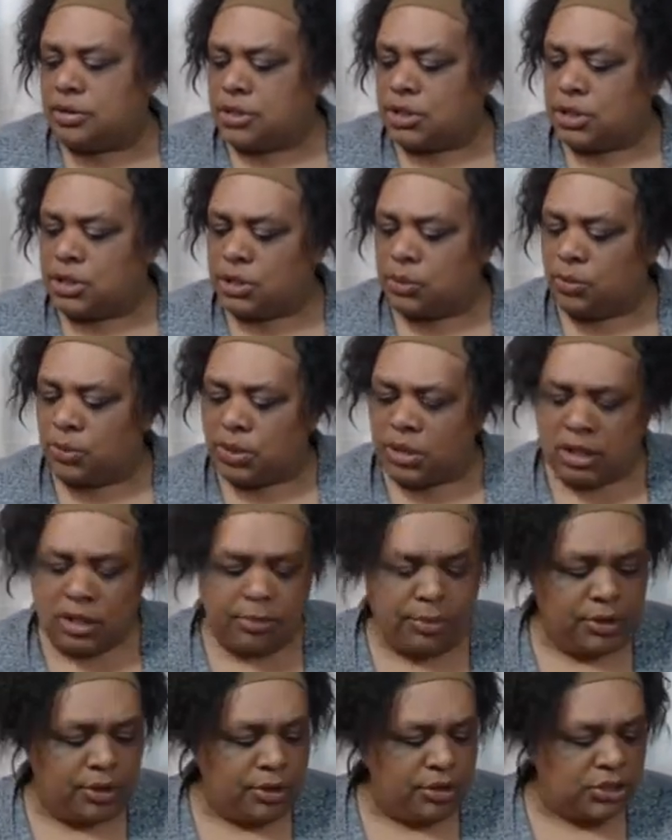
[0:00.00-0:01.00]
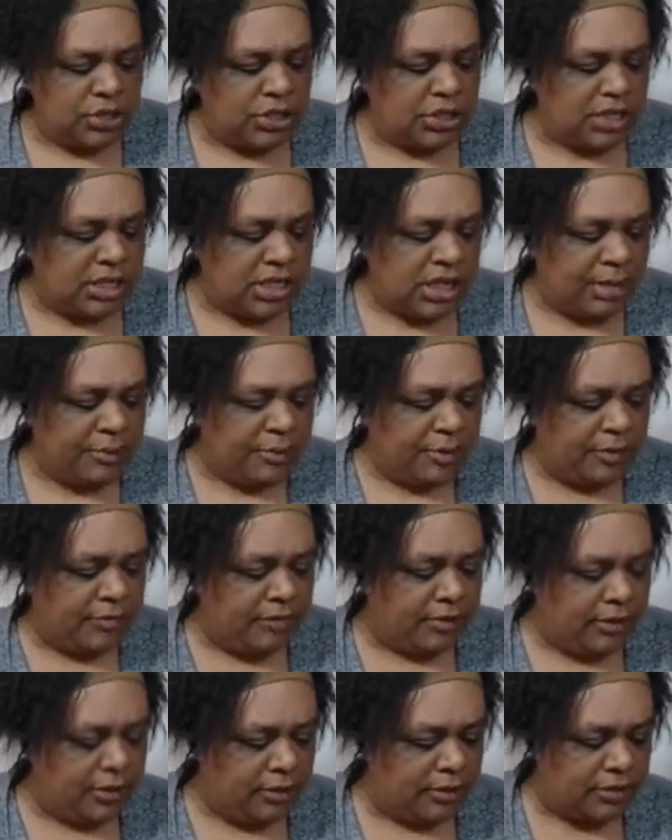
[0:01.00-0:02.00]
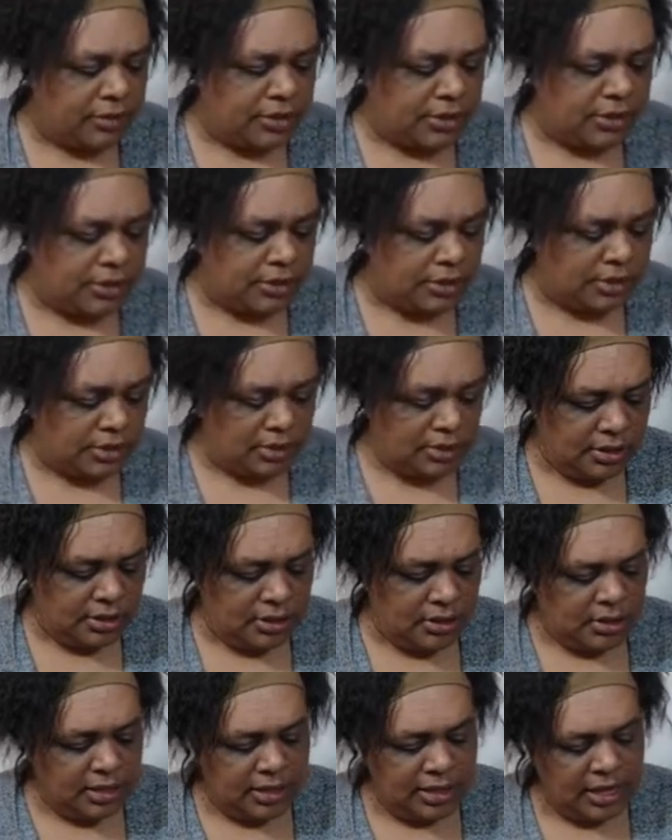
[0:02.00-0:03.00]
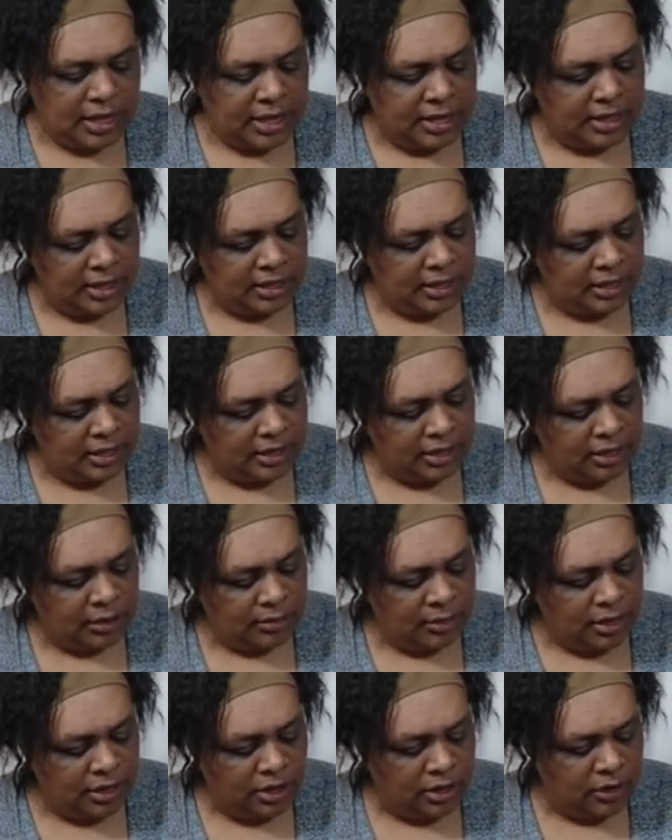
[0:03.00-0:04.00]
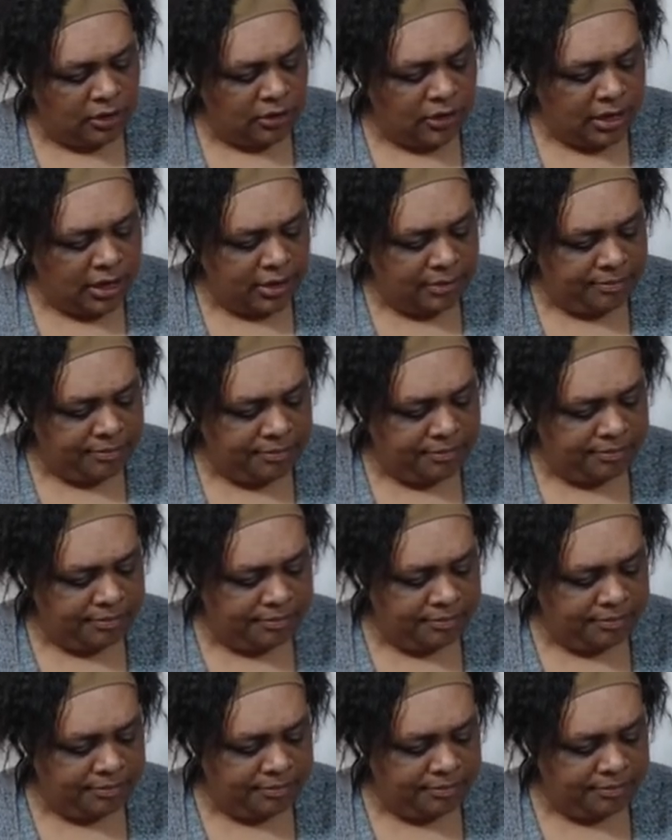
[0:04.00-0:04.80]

So we're going to pull just a couple of those. Yeah, and here we go. Yep.